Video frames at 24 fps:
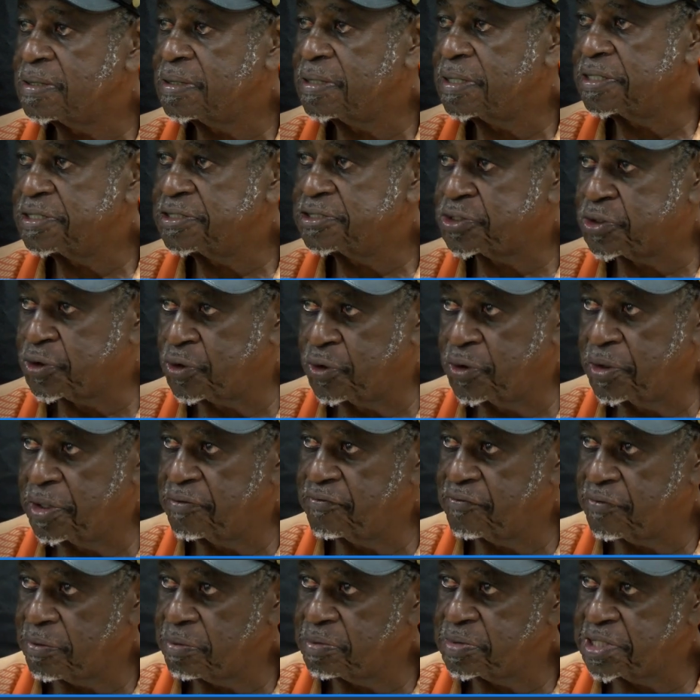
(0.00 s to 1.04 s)
historian
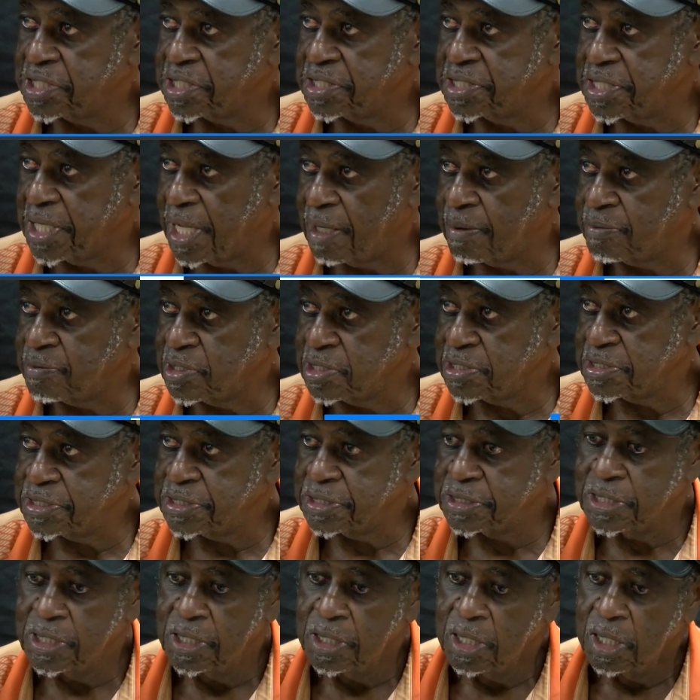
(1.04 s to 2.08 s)
from St. Thomas,
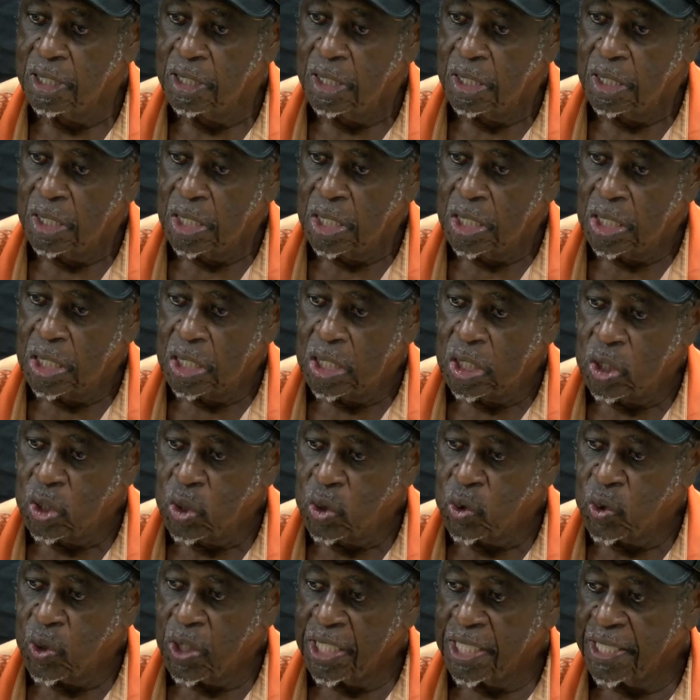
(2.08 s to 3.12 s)

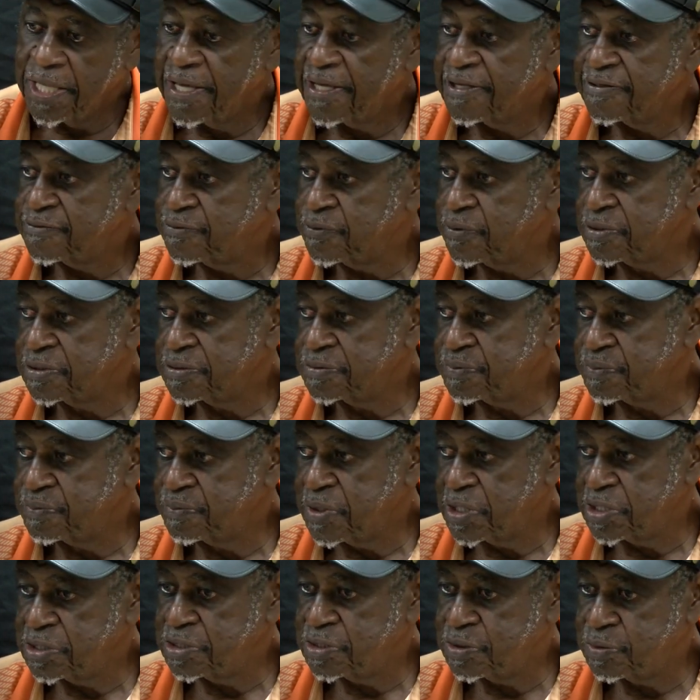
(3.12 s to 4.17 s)
who I guess was
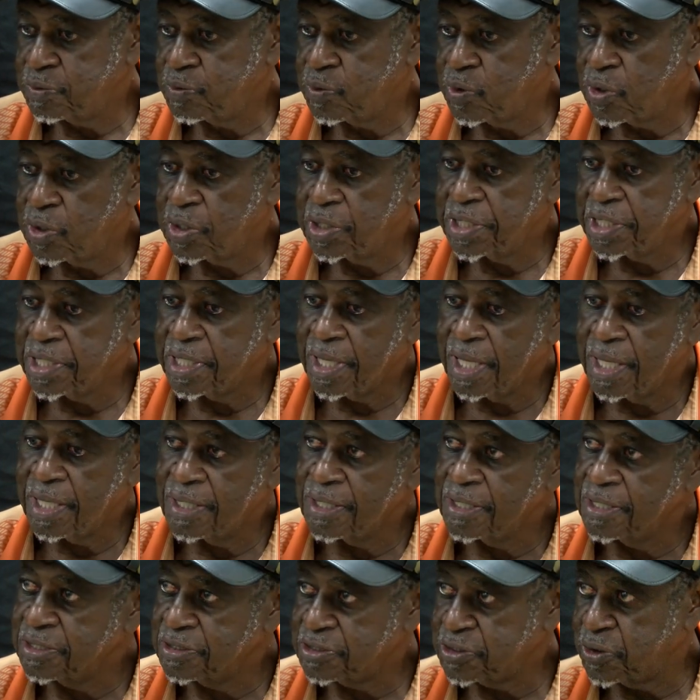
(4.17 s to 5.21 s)
much more the kind
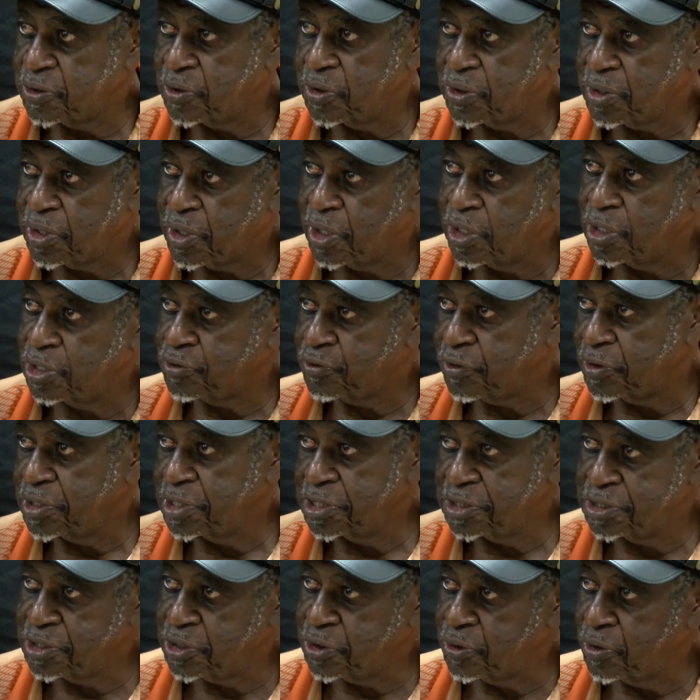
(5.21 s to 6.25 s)
of cultural
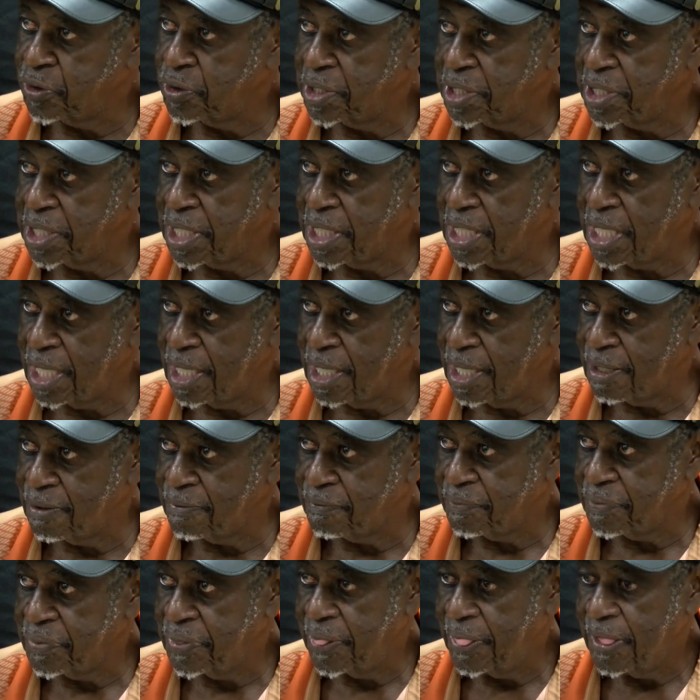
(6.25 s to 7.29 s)
historian than I am,
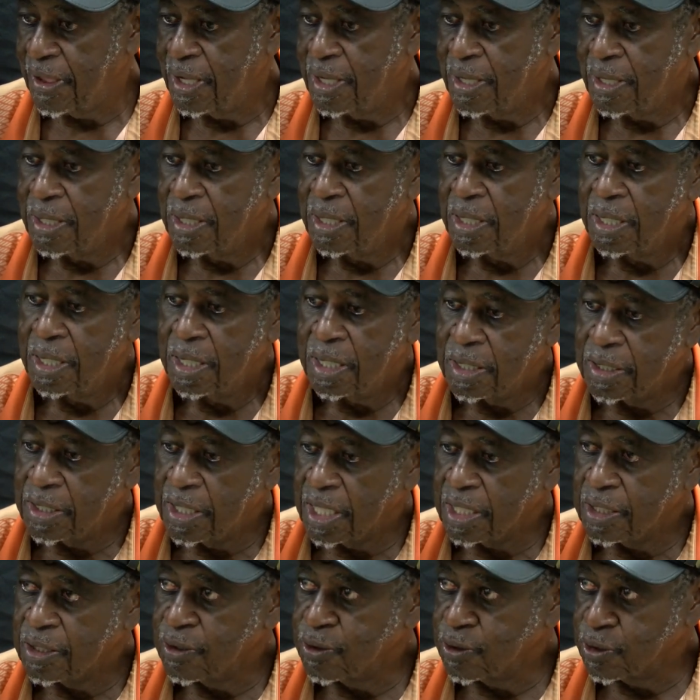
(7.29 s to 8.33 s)

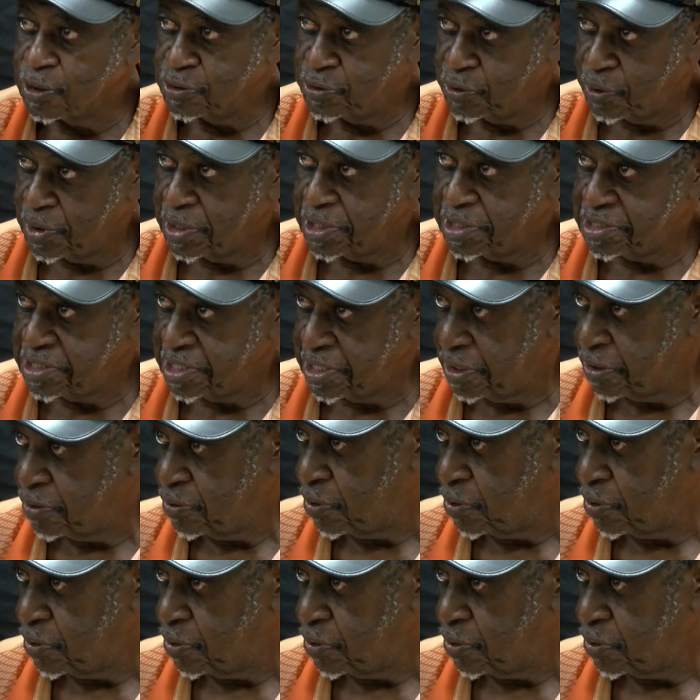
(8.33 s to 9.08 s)
than those who have said